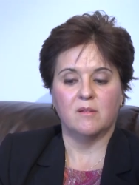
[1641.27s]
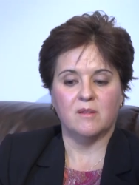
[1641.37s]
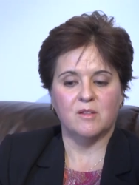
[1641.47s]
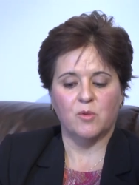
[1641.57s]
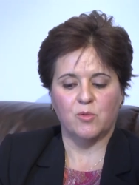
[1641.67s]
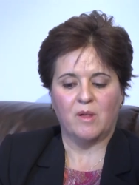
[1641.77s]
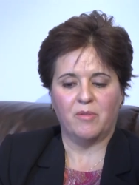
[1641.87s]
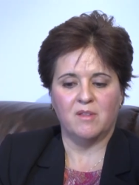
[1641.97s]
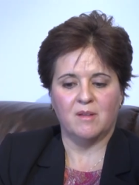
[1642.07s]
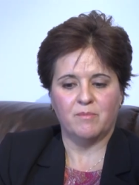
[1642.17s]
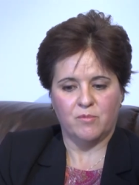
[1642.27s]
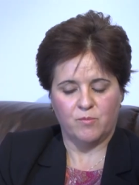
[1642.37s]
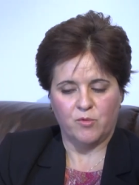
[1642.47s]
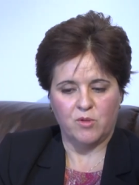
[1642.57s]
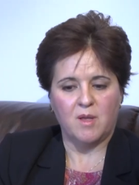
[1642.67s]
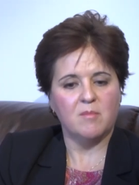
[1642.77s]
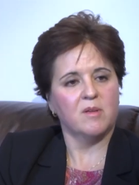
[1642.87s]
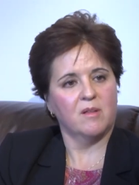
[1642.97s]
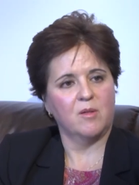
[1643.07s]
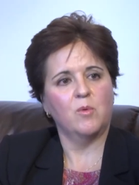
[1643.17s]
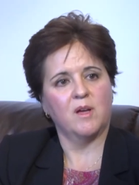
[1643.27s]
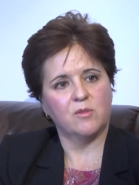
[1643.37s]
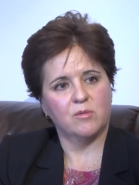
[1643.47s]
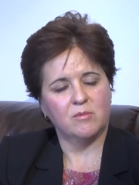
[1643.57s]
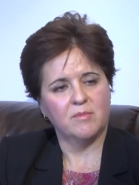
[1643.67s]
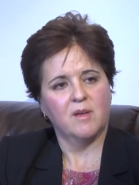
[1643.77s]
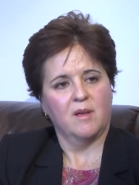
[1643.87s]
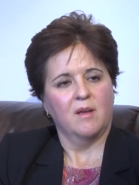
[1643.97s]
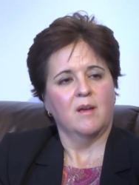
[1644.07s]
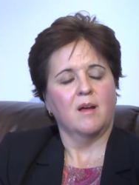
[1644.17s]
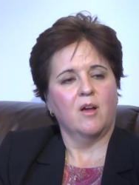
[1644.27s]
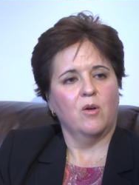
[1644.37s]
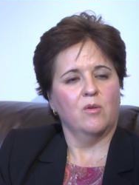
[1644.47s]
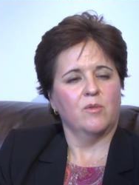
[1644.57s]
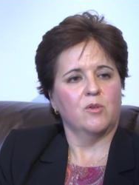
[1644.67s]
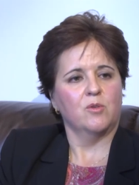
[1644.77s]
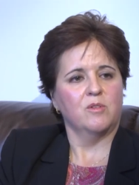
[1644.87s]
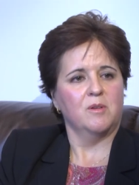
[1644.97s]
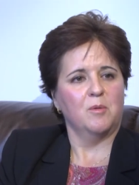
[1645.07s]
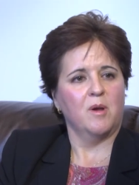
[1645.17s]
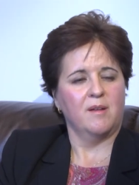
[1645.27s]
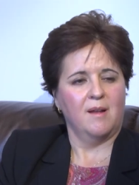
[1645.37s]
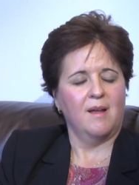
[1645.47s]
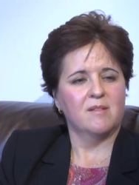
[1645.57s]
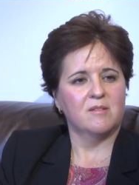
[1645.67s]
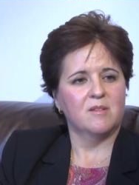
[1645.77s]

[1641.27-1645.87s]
so I think that for the time being, I think we have to kind of continue analyzing.